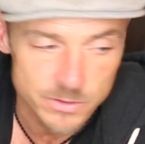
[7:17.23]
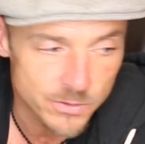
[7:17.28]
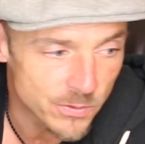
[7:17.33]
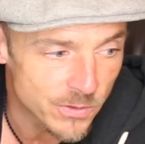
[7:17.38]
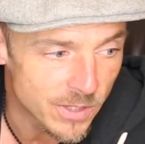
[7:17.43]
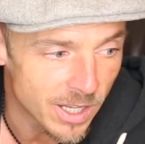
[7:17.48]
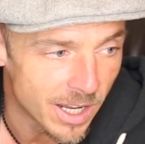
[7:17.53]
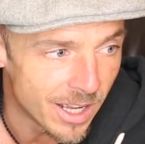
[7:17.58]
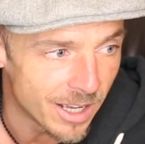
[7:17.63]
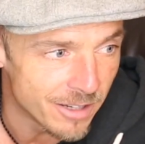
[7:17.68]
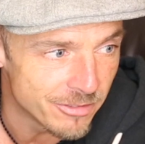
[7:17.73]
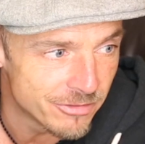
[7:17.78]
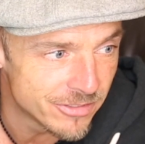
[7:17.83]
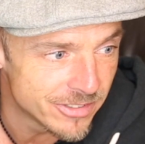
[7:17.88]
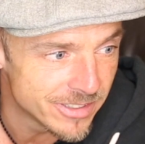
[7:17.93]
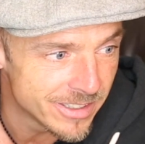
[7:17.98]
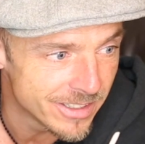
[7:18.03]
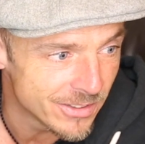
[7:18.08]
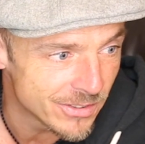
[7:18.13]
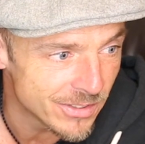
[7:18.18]

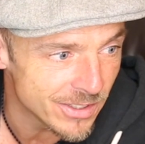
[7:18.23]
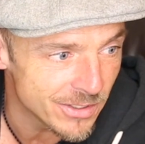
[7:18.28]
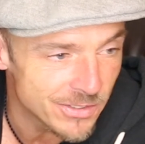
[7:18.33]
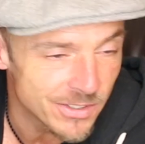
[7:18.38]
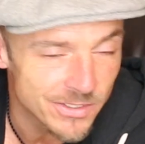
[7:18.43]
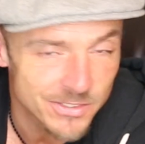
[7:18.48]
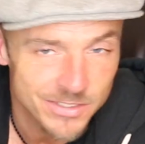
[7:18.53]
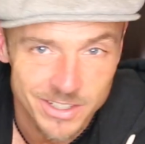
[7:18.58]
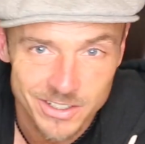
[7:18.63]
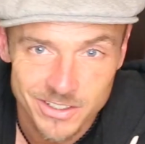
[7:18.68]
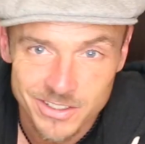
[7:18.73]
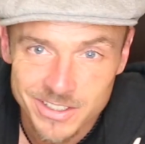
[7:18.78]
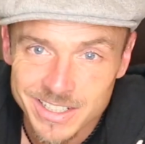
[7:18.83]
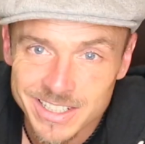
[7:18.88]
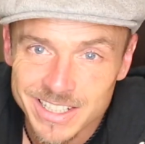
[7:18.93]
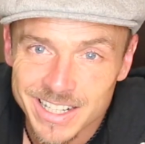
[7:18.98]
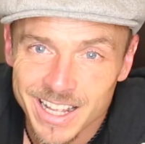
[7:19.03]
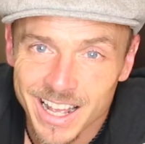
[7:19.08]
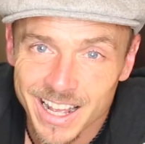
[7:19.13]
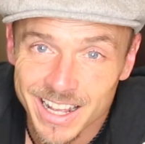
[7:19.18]
stuff. Cece's here.
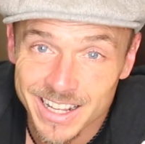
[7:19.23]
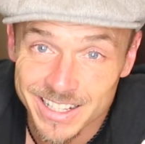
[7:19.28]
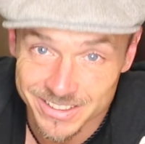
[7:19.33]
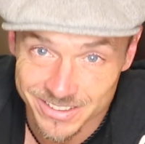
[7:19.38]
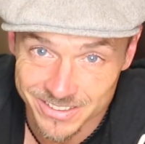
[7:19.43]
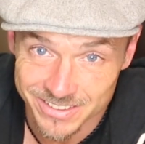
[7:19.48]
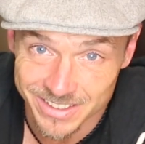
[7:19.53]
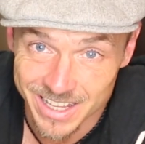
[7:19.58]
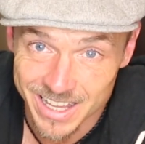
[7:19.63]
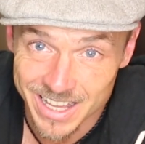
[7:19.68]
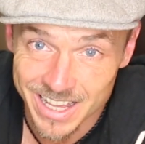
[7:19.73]
It's